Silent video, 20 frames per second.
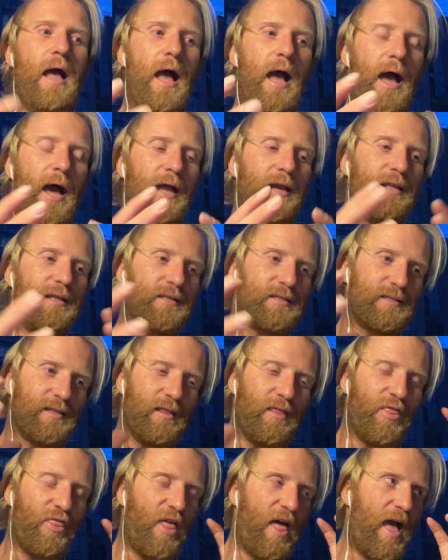And it's
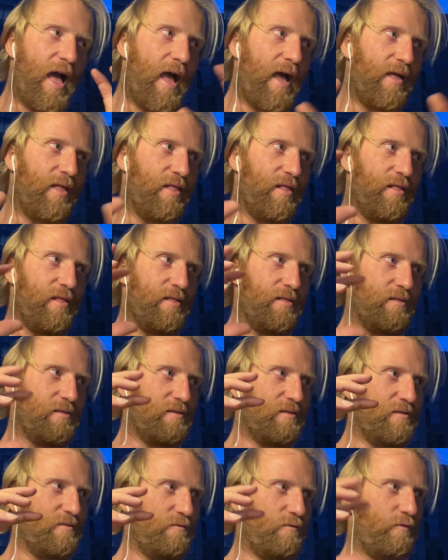that
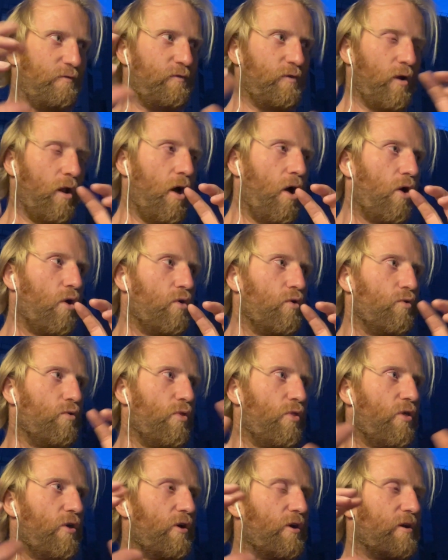flow
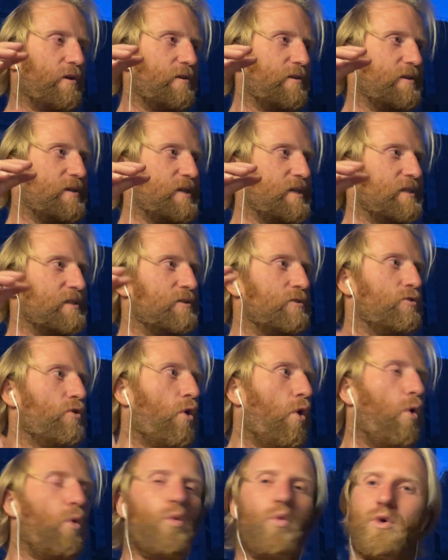that is
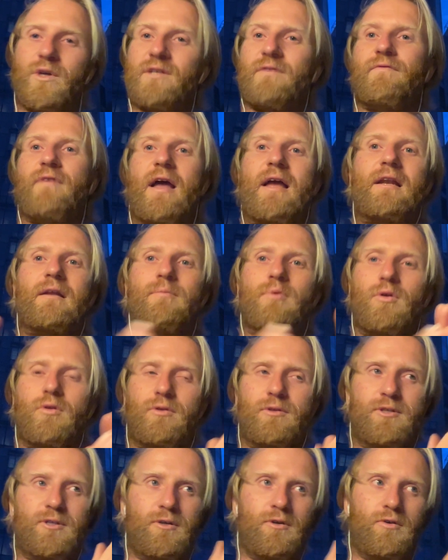not always available
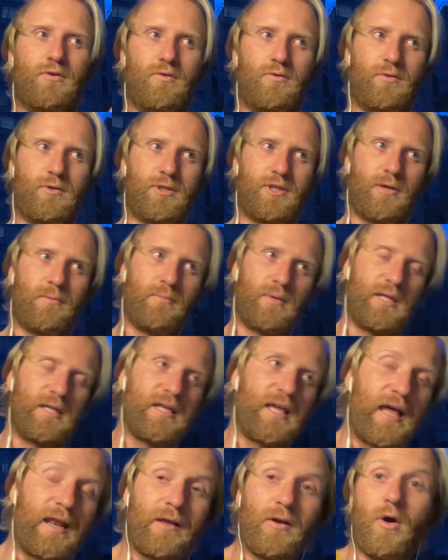to somebody
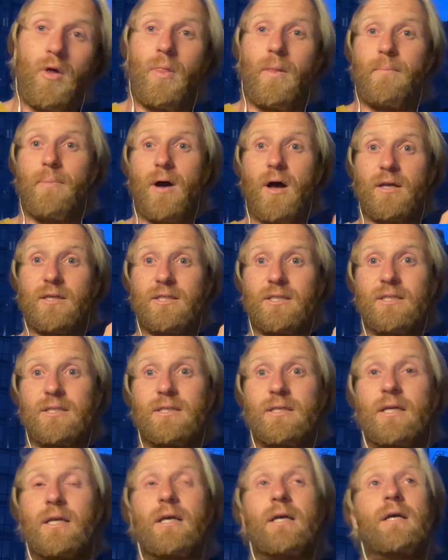getting on the bus,
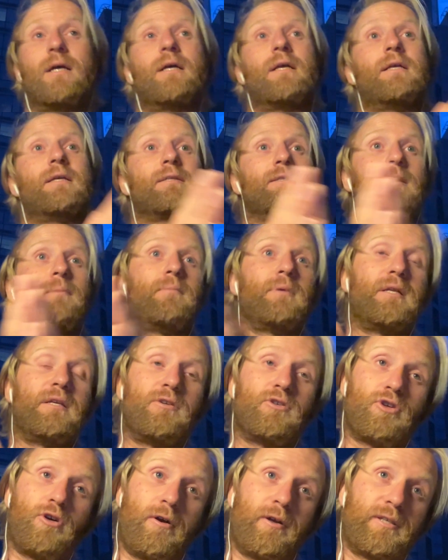somebody
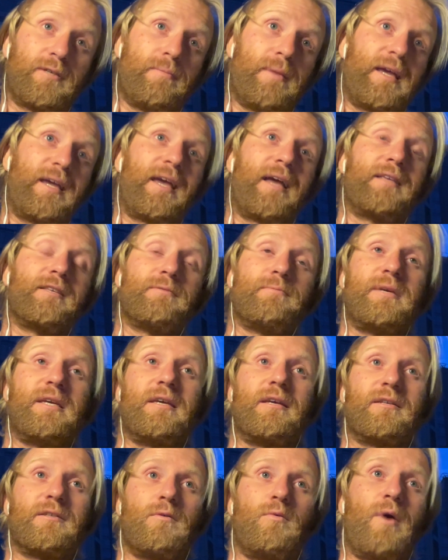trying to make ends meet
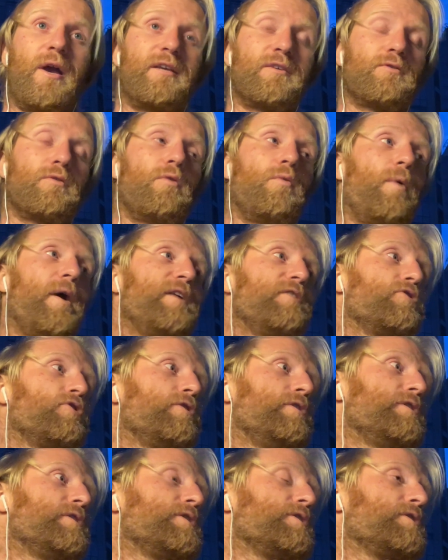as a waiter or
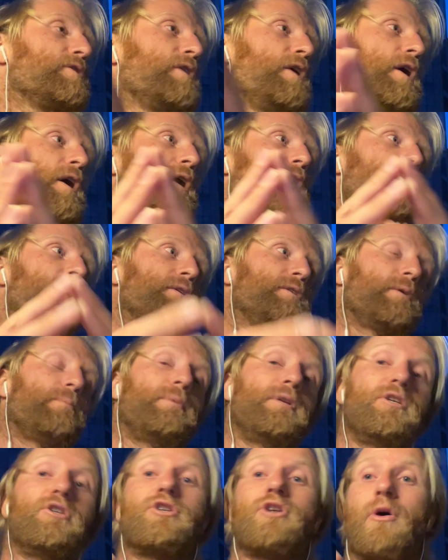waitress,
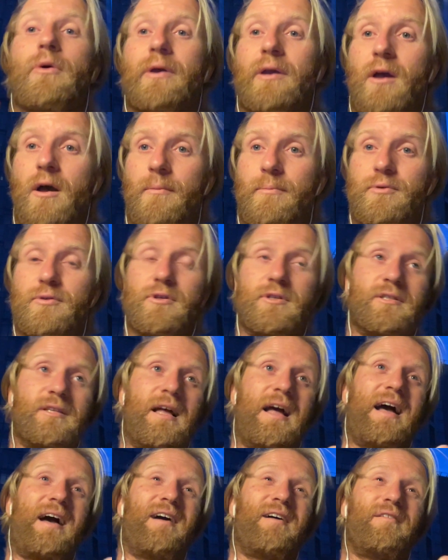somebody showing up who doesn't
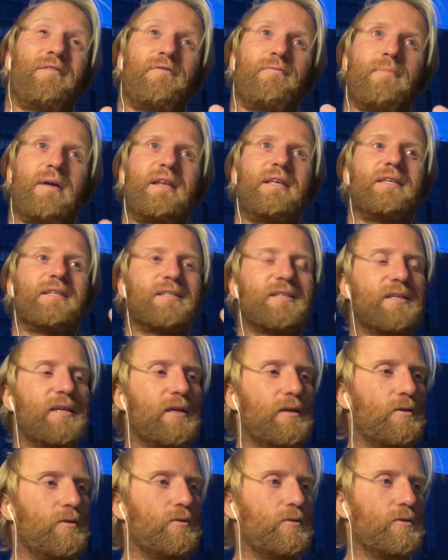have many
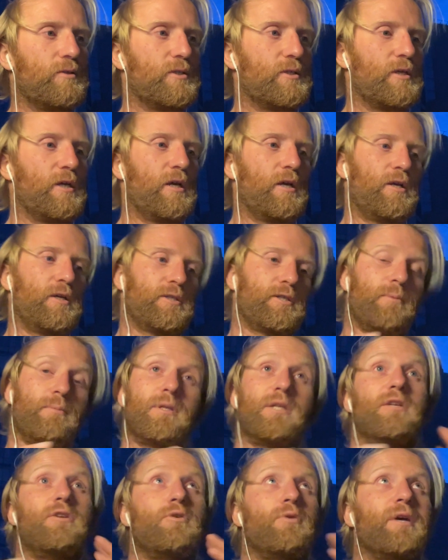skills, somebody
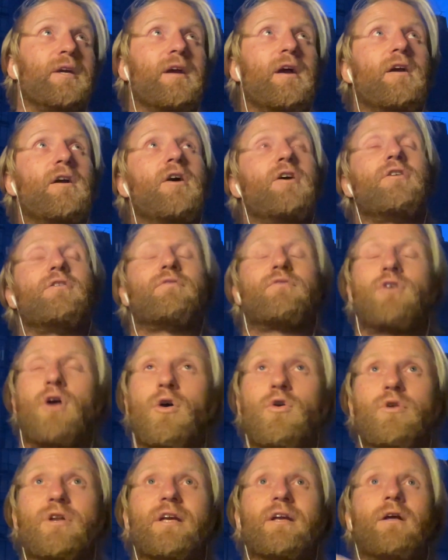doing a kind of coding